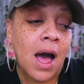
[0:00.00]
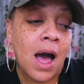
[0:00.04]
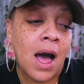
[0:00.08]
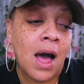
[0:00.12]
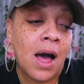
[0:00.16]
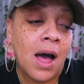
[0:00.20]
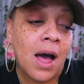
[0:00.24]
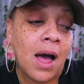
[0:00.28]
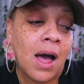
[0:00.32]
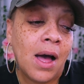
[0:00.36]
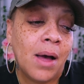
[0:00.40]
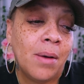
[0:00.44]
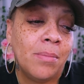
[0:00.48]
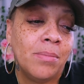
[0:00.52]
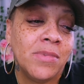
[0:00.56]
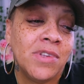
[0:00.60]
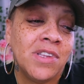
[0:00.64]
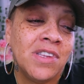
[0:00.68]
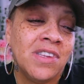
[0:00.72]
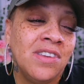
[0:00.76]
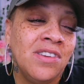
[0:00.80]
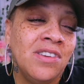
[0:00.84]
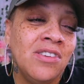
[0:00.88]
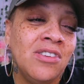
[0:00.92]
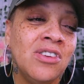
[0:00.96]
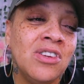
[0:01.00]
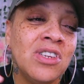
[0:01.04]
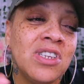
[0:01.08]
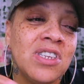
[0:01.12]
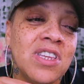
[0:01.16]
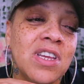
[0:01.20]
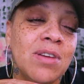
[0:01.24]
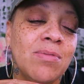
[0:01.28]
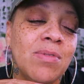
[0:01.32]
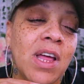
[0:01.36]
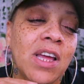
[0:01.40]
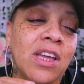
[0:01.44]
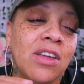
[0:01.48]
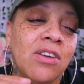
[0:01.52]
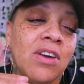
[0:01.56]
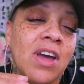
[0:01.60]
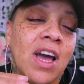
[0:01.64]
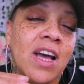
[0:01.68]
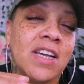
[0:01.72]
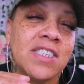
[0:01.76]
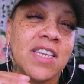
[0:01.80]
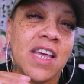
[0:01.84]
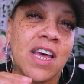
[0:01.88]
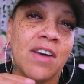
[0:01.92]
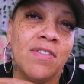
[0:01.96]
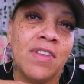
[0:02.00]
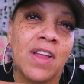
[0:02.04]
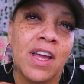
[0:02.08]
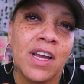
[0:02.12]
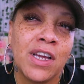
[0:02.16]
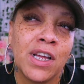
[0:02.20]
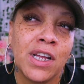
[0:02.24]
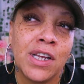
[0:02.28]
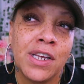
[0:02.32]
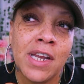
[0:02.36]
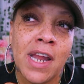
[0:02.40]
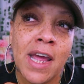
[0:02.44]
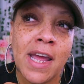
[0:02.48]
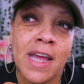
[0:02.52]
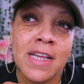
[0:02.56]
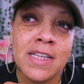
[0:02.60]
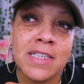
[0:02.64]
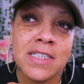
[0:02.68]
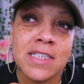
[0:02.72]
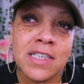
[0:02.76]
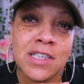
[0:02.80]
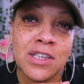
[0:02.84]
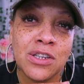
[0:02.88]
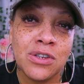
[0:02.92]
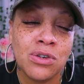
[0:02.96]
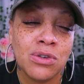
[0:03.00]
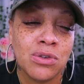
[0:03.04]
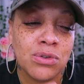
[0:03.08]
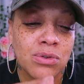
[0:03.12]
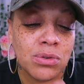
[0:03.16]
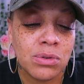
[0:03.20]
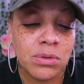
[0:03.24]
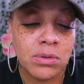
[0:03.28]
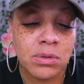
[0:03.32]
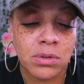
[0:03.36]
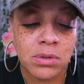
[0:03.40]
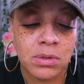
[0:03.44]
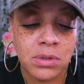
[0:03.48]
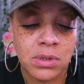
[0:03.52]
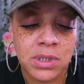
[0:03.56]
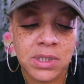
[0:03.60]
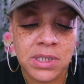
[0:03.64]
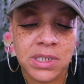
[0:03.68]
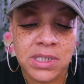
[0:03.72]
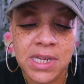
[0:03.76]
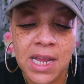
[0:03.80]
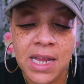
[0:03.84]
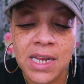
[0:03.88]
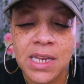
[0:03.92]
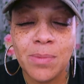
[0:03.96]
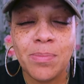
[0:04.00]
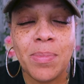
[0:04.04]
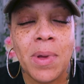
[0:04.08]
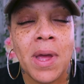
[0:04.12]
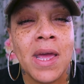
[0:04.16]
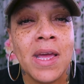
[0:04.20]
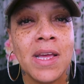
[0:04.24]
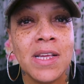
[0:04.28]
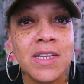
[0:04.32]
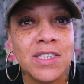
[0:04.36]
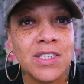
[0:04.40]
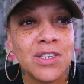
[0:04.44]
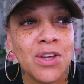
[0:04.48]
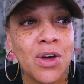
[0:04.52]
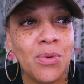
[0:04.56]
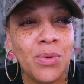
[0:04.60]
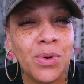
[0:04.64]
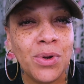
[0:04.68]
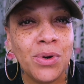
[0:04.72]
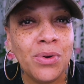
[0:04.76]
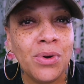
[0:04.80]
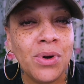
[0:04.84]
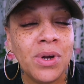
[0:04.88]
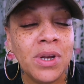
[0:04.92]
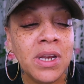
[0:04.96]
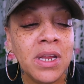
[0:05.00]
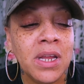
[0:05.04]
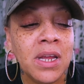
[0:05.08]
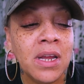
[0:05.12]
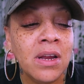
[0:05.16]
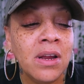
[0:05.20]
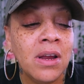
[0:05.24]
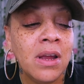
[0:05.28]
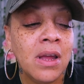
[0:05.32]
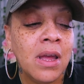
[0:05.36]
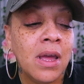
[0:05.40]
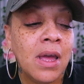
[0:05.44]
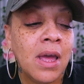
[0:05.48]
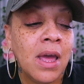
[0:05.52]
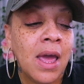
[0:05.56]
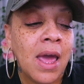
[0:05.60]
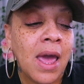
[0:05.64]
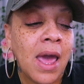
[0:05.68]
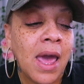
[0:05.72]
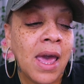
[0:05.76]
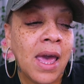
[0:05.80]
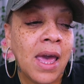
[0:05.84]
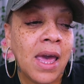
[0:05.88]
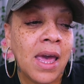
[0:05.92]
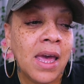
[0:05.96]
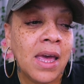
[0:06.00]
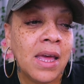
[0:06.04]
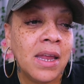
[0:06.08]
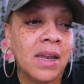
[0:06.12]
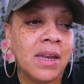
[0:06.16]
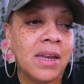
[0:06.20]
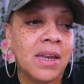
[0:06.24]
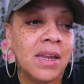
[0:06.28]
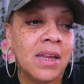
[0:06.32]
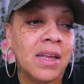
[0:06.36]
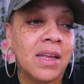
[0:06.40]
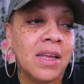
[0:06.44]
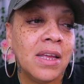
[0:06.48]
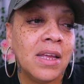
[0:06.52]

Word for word: um you, you seem like you guys have like a nice little steady pace going on there and